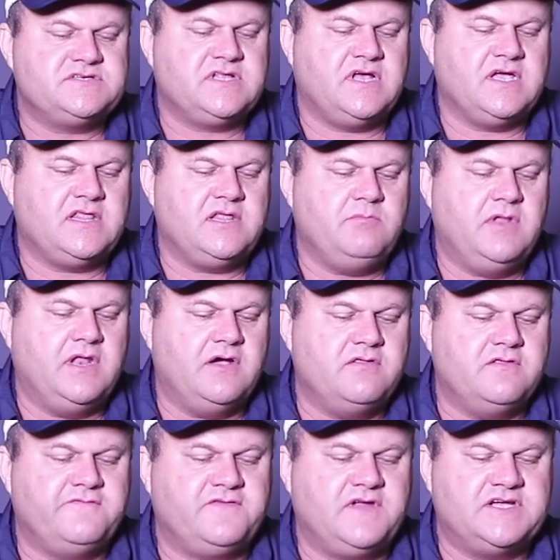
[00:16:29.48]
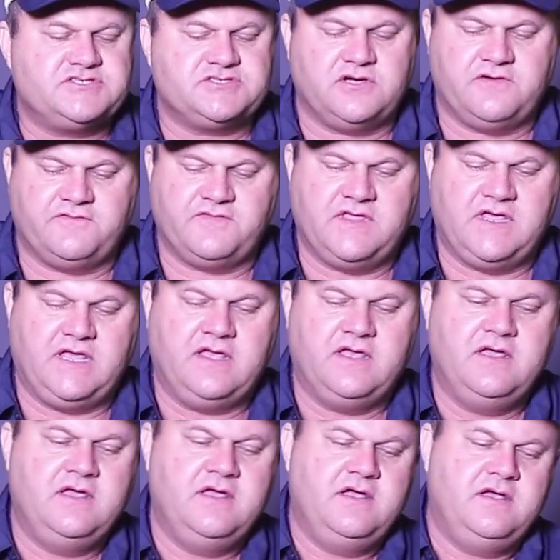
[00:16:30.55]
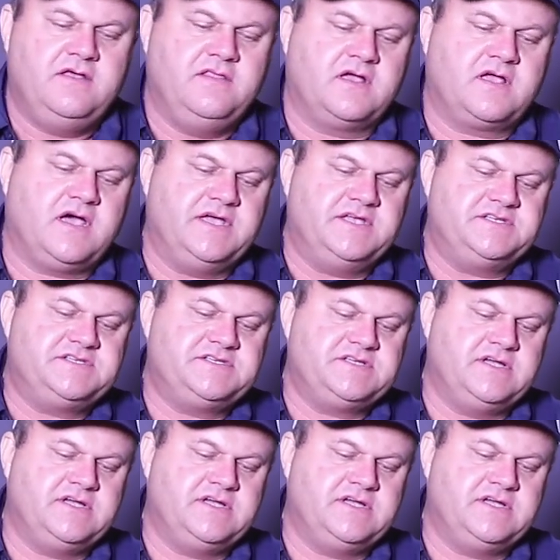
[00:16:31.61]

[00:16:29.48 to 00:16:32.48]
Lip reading: slightly below the flush of the case